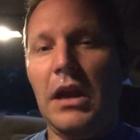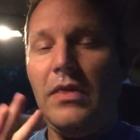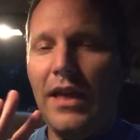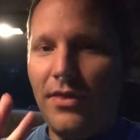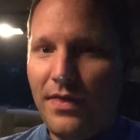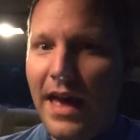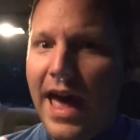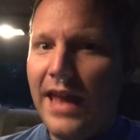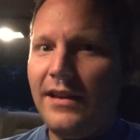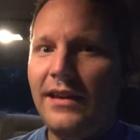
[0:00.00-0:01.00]
Now
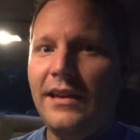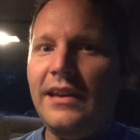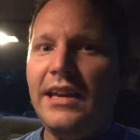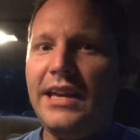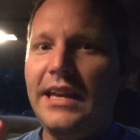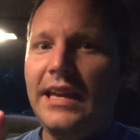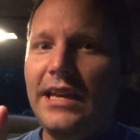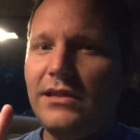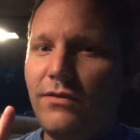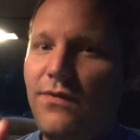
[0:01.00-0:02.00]
that
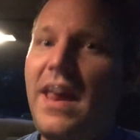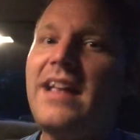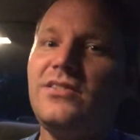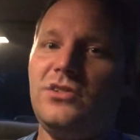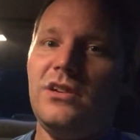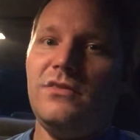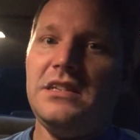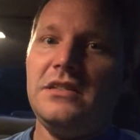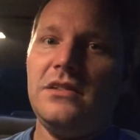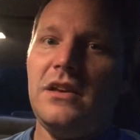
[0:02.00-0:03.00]
is fan
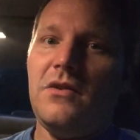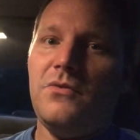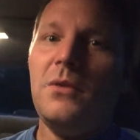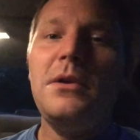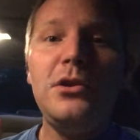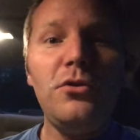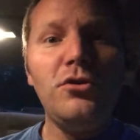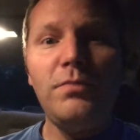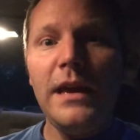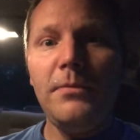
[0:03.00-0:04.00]
service from a
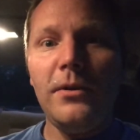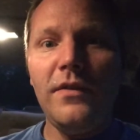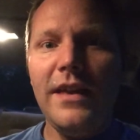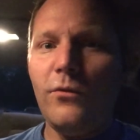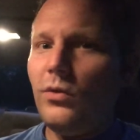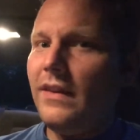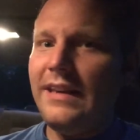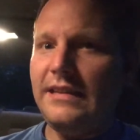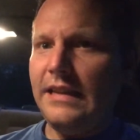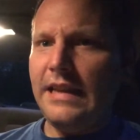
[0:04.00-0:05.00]
newspaper that really
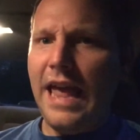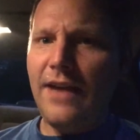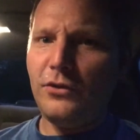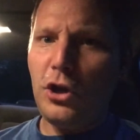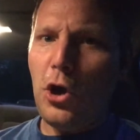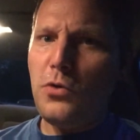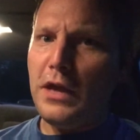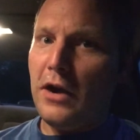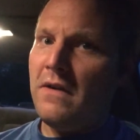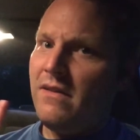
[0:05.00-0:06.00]
didn't have to go
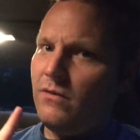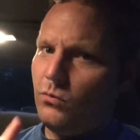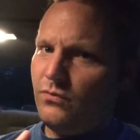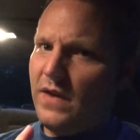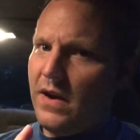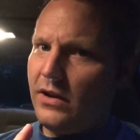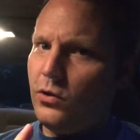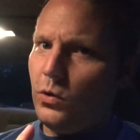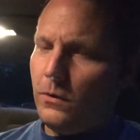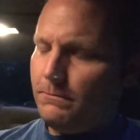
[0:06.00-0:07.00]
there. Very
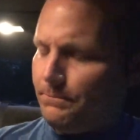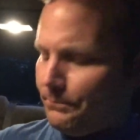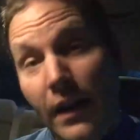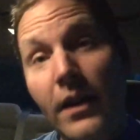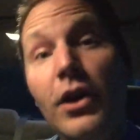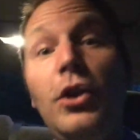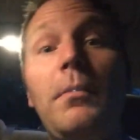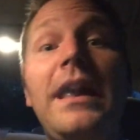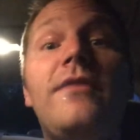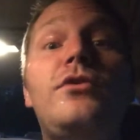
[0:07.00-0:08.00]
cool. You
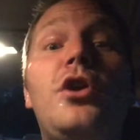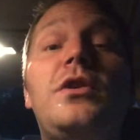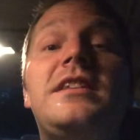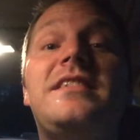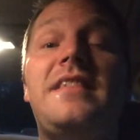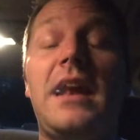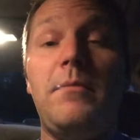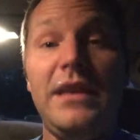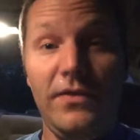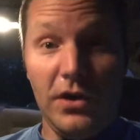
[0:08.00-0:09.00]
may have noticed that
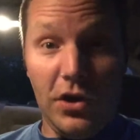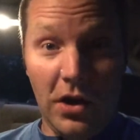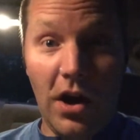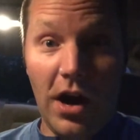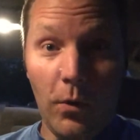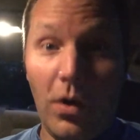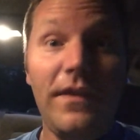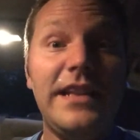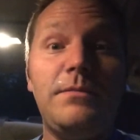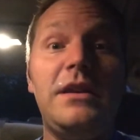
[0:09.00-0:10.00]
I'm in the car. Well,
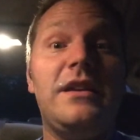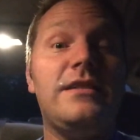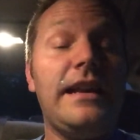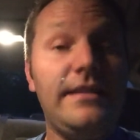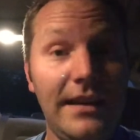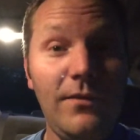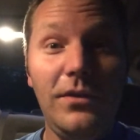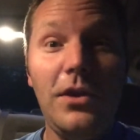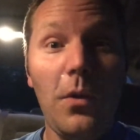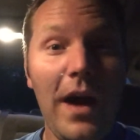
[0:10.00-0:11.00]
that's because I
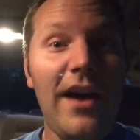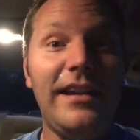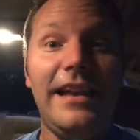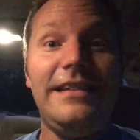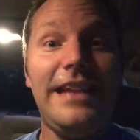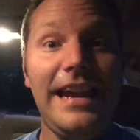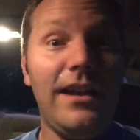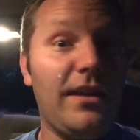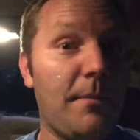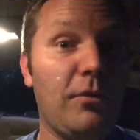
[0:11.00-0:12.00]
did go out and take
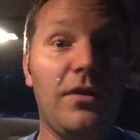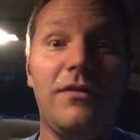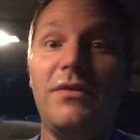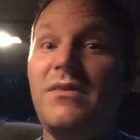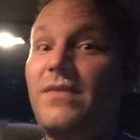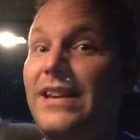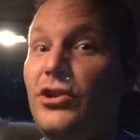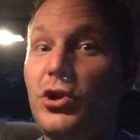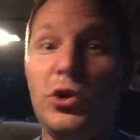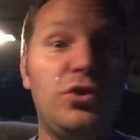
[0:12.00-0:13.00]
a couple of
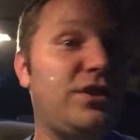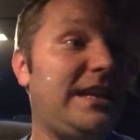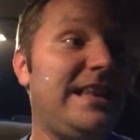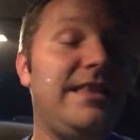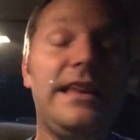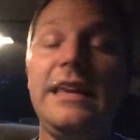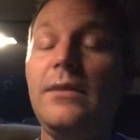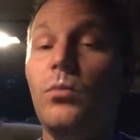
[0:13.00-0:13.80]
adventures in the